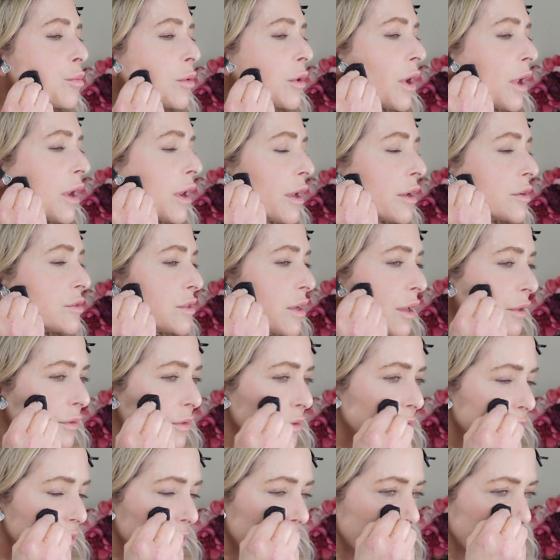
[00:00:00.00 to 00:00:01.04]
product on
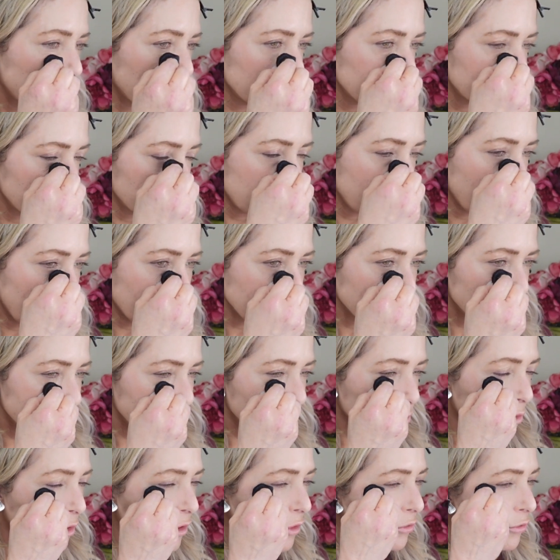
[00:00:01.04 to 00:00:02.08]
the skin as
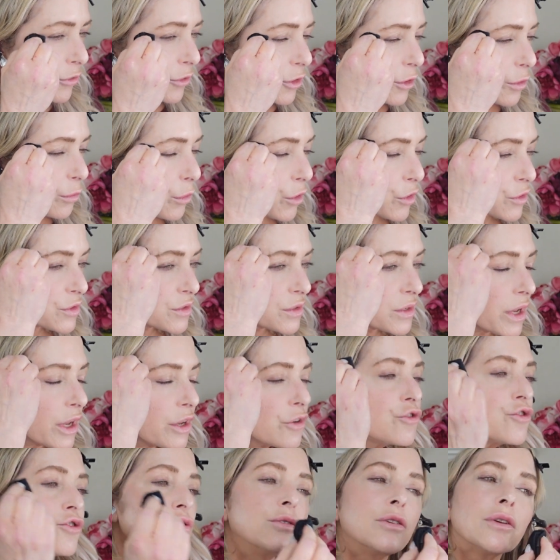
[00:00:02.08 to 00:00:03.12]
possible for the most
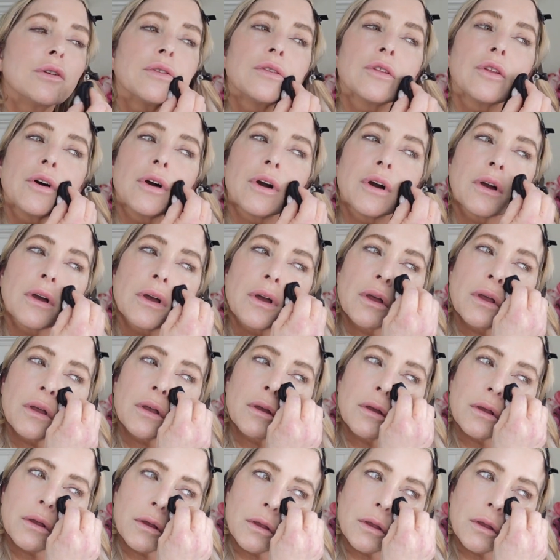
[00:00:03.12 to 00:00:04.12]
natural look.